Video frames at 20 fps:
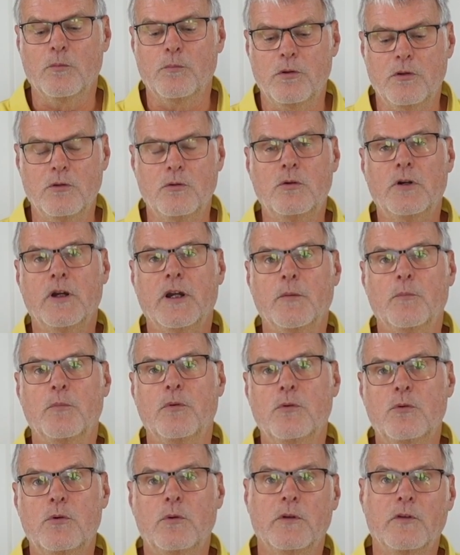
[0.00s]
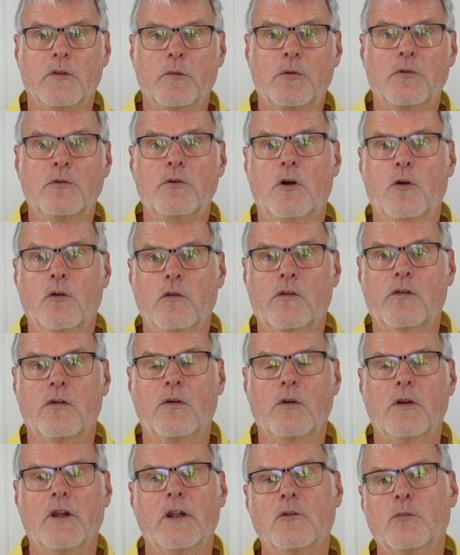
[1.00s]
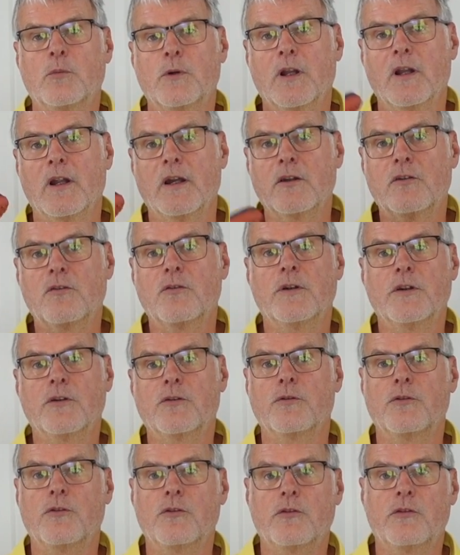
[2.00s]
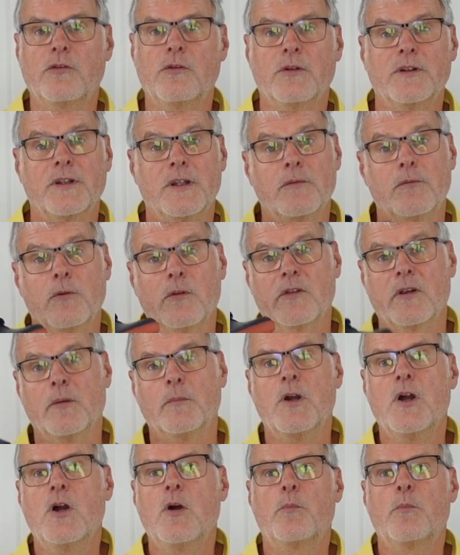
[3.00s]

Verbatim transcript: blue and blue with a blue outsole and would like to introduce you and give you some